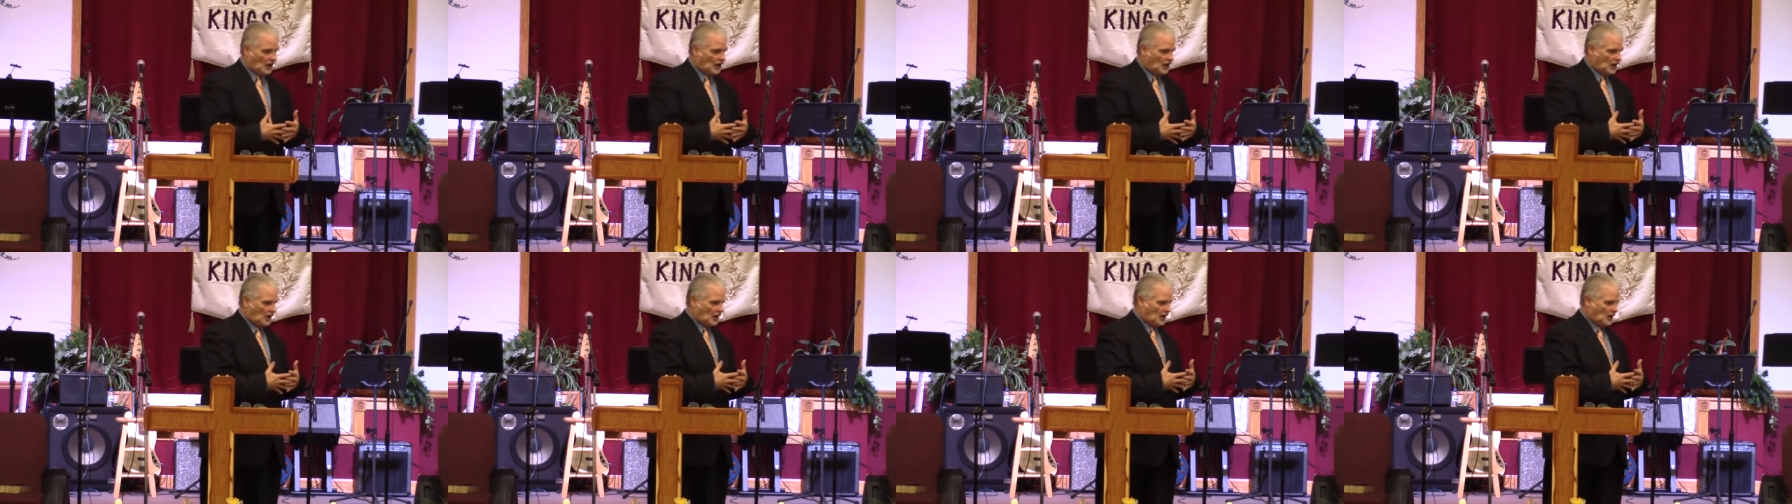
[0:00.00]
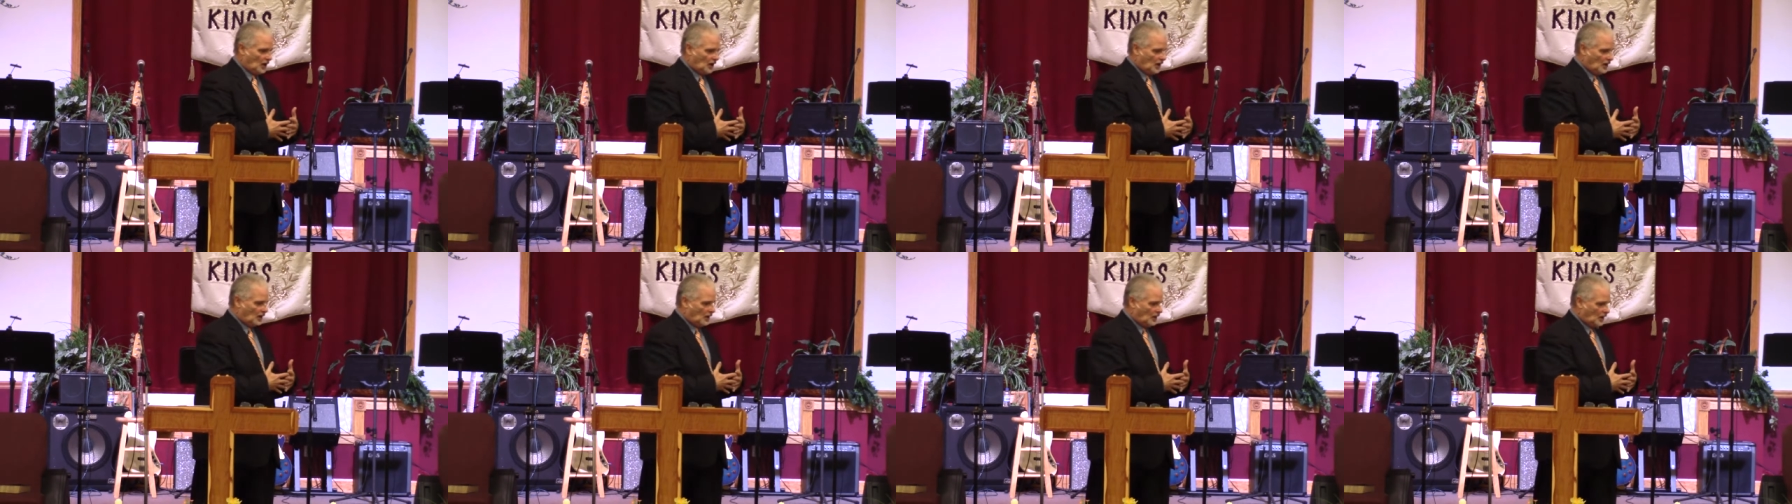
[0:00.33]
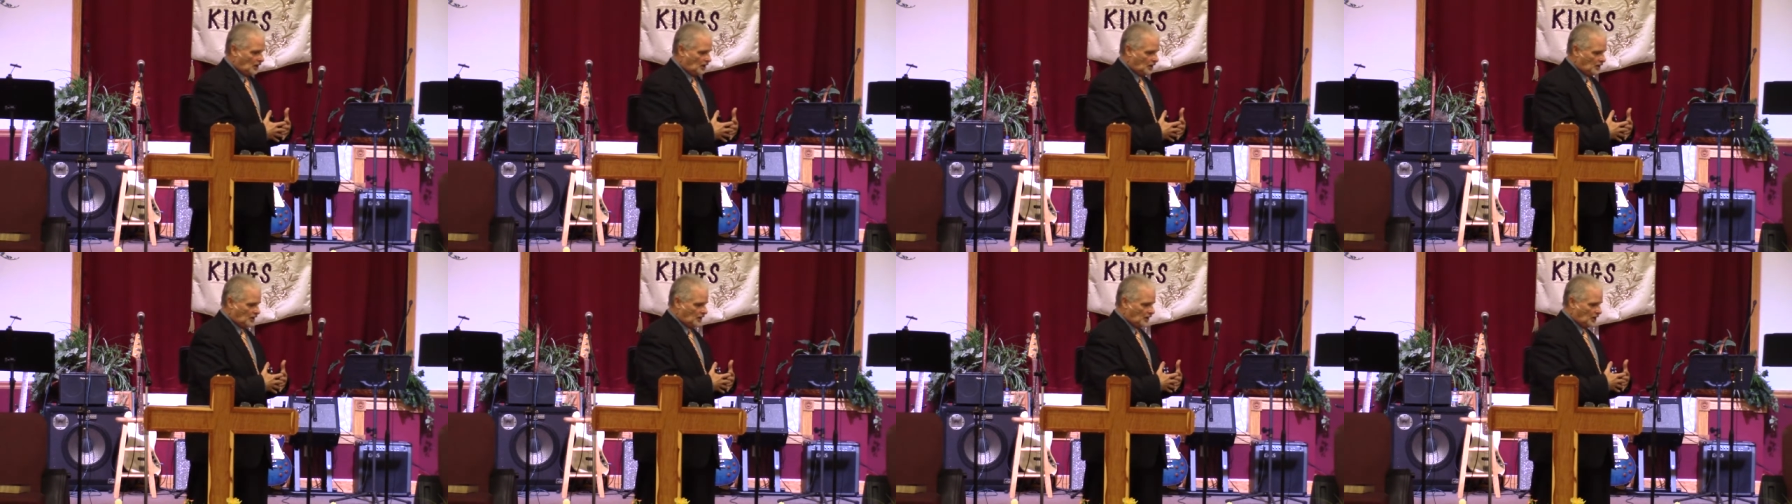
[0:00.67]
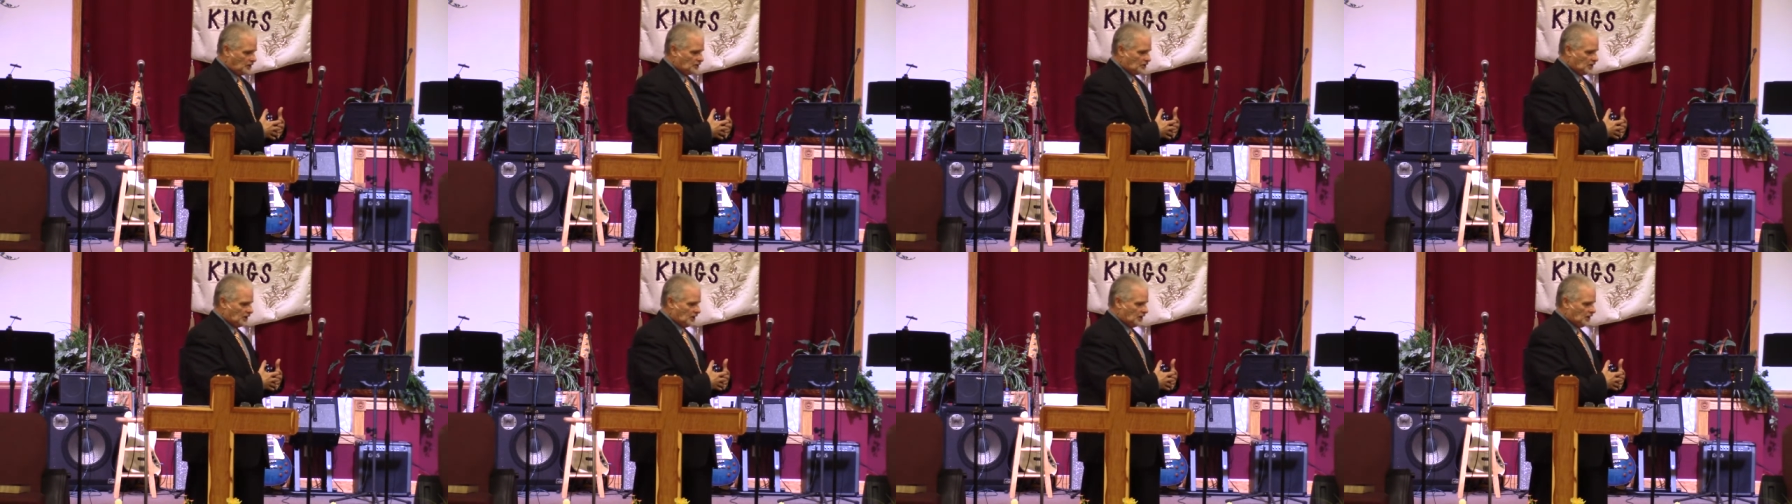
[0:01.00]
uh,
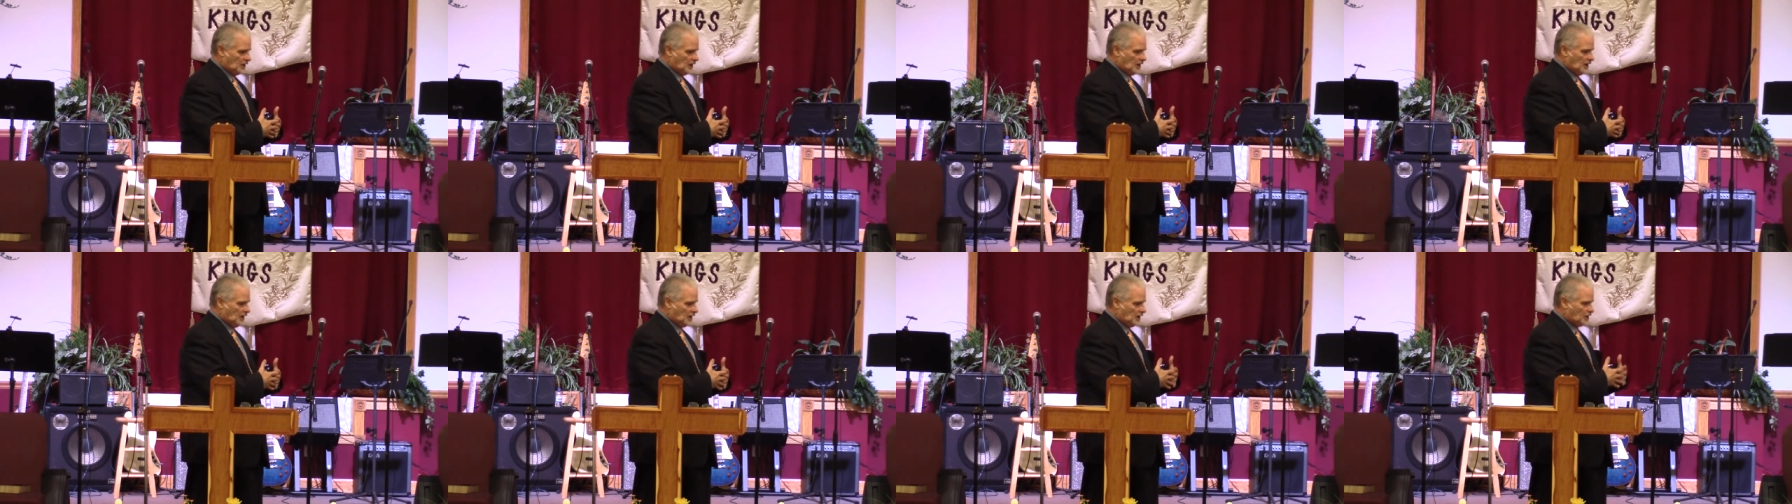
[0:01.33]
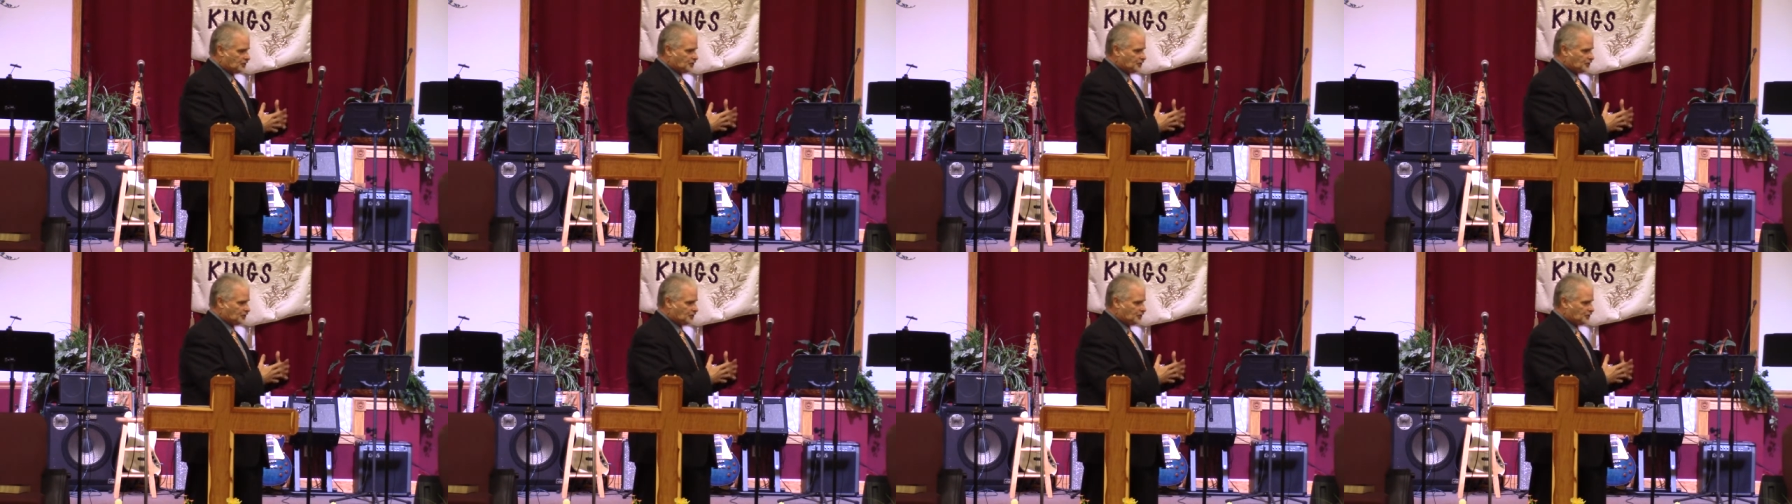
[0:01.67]
uh, uh, in, in